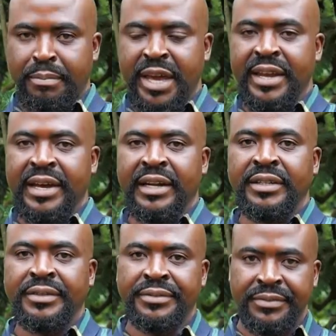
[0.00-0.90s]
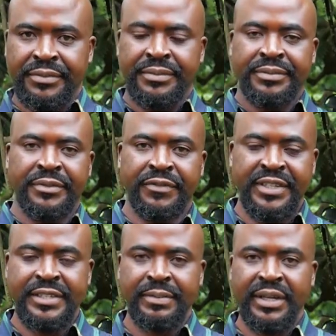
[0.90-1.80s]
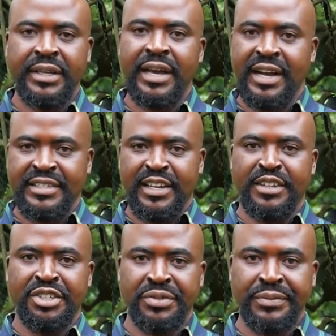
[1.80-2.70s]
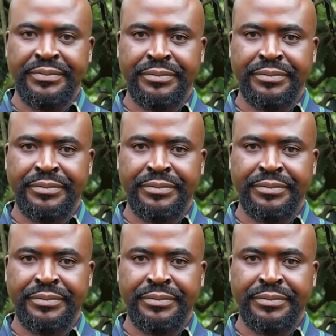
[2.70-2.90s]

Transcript: Medically, visibly, it has an issue.